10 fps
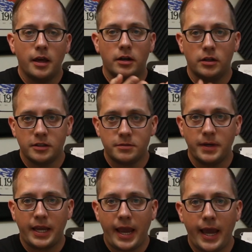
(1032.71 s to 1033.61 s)
and all this
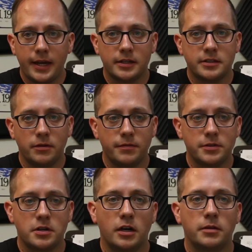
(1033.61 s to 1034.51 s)
mechanics that we've
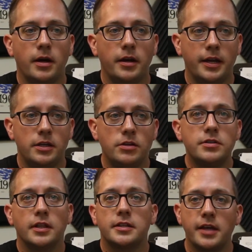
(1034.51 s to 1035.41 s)
just talked about and
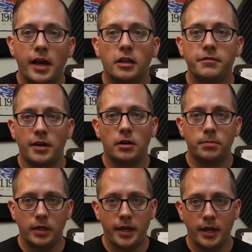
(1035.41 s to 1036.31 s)
using that to elevate our
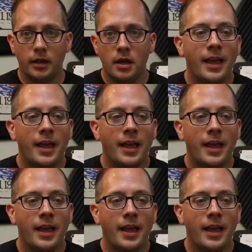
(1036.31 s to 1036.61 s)
playing.